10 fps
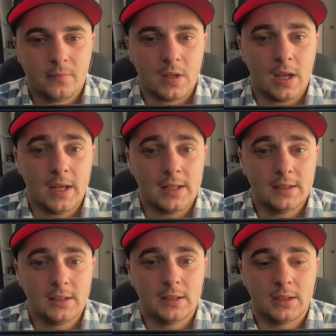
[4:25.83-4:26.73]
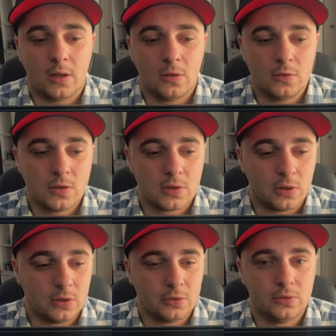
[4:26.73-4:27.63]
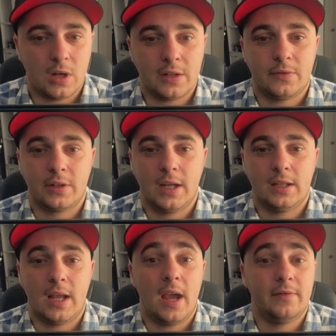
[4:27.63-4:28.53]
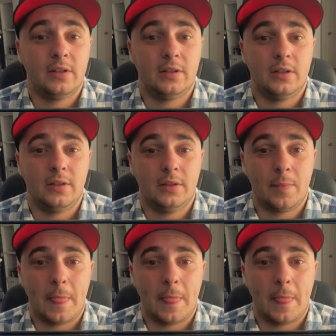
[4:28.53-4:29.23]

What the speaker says: And also, do not forget, I have a